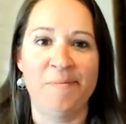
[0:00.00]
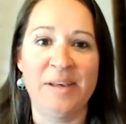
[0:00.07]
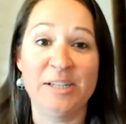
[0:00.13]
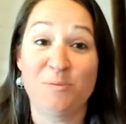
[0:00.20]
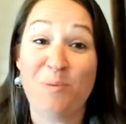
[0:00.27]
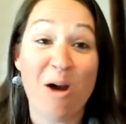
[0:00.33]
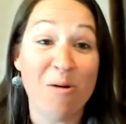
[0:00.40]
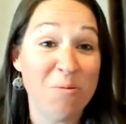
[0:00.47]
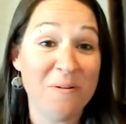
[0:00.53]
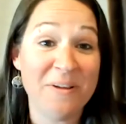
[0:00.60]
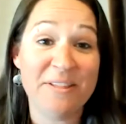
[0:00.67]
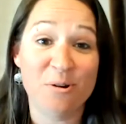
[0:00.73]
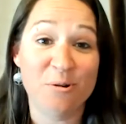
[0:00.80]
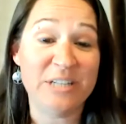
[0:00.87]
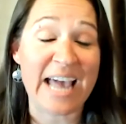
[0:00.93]
is probably
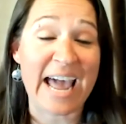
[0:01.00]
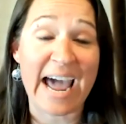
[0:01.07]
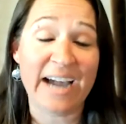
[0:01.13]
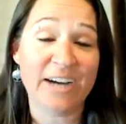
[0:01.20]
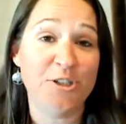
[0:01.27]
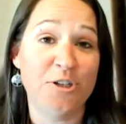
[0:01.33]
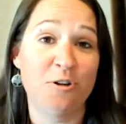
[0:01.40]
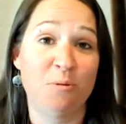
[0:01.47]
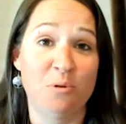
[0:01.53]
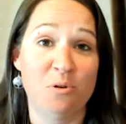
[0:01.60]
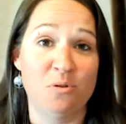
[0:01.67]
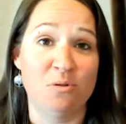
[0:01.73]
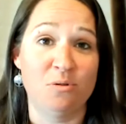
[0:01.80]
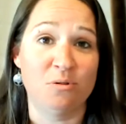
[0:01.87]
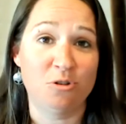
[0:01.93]
those
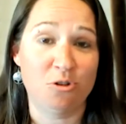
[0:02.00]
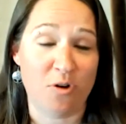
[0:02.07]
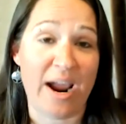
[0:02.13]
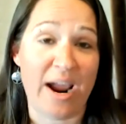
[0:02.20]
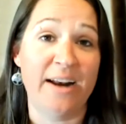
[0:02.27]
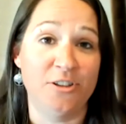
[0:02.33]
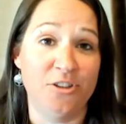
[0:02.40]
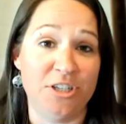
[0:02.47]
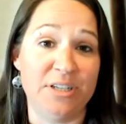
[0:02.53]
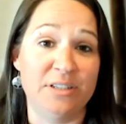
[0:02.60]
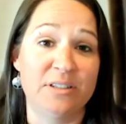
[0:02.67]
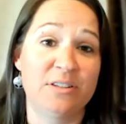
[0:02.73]
actionable strategies.